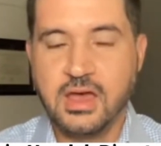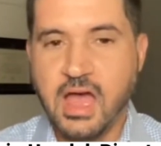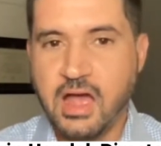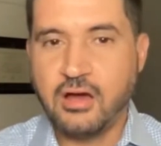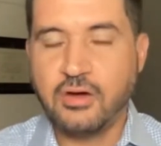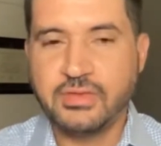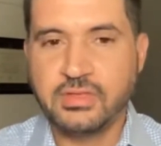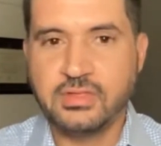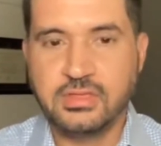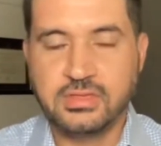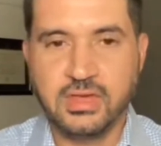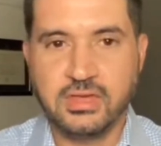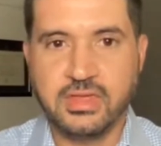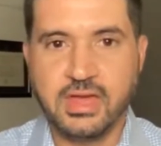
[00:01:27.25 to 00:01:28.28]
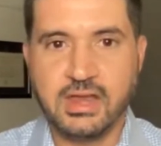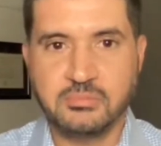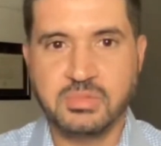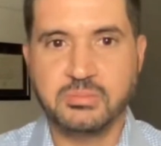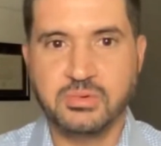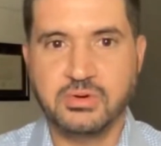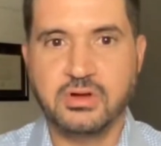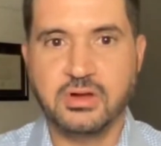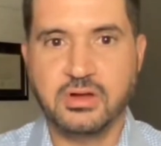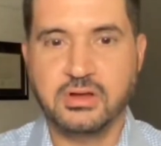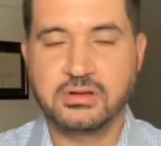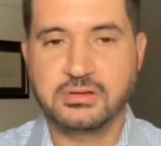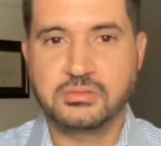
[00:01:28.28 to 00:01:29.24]
I often say that and people
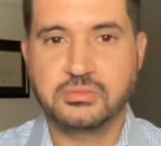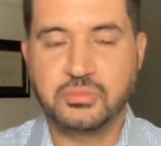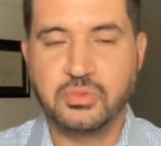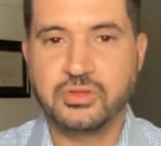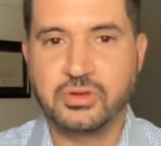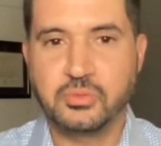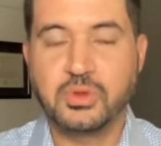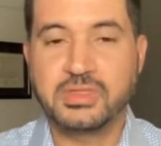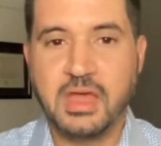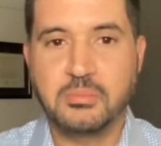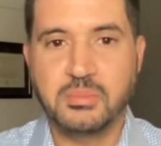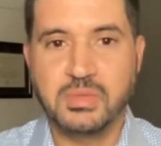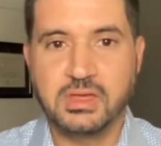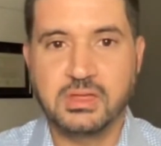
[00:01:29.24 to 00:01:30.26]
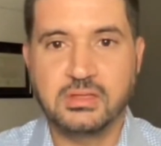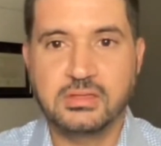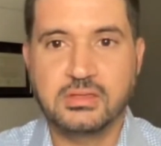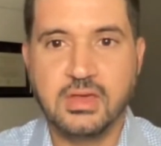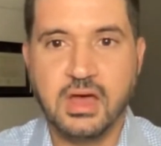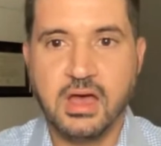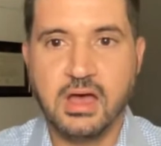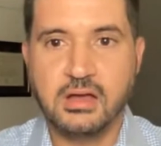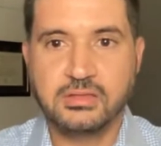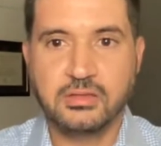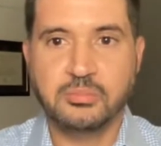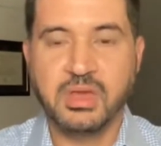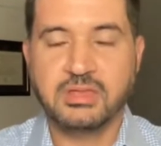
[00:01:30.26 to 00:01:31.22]
are wondering what that means.
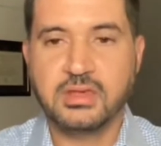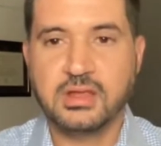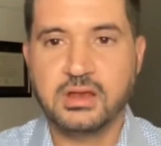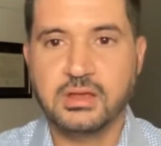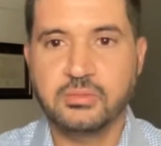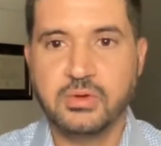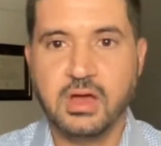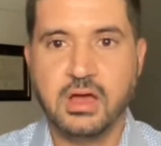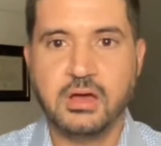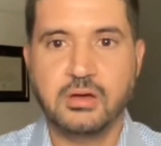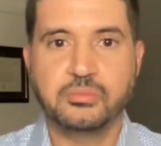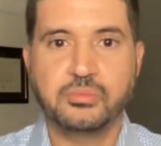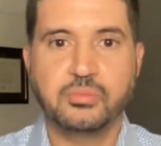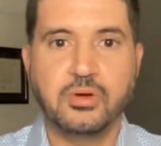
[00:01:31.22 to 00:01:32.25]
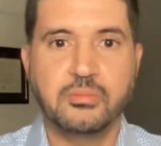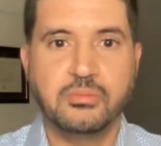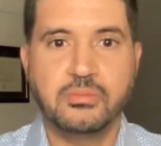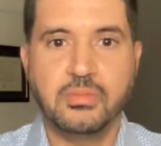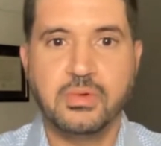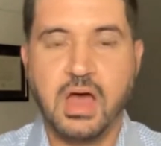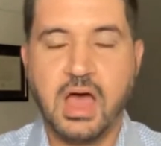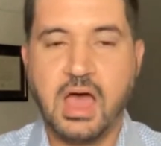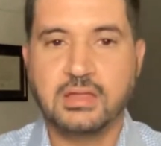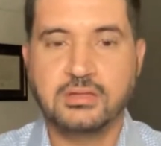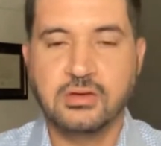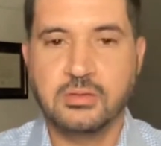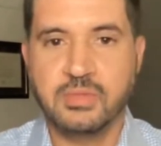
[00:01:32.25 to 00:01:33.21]
So basically what
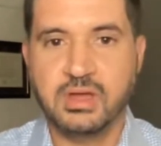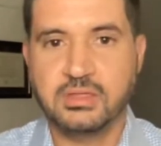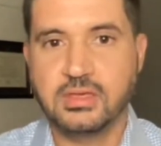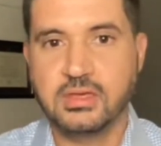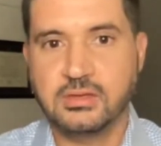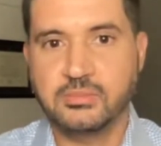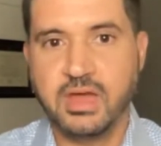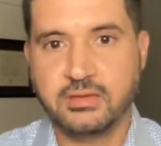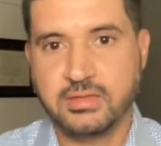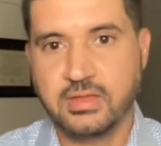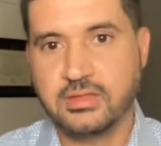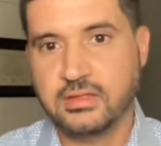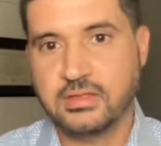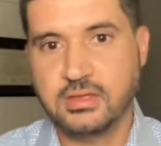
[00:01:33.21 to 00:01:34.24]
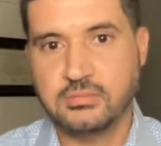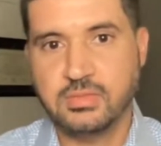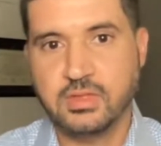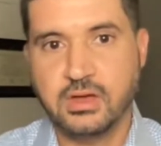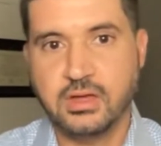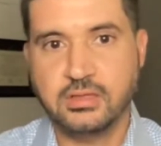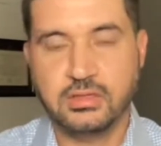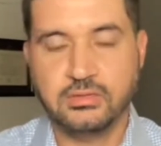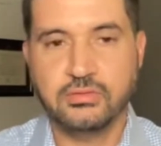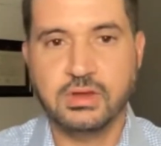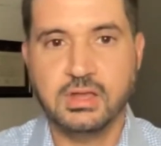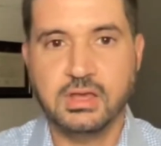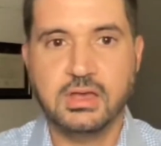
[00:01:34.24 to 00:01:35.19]
I do and my extended team does
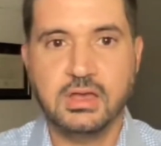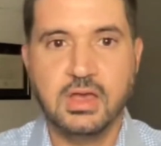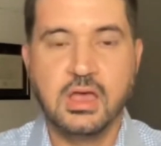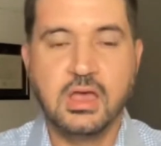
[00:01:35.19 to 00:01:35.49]
is really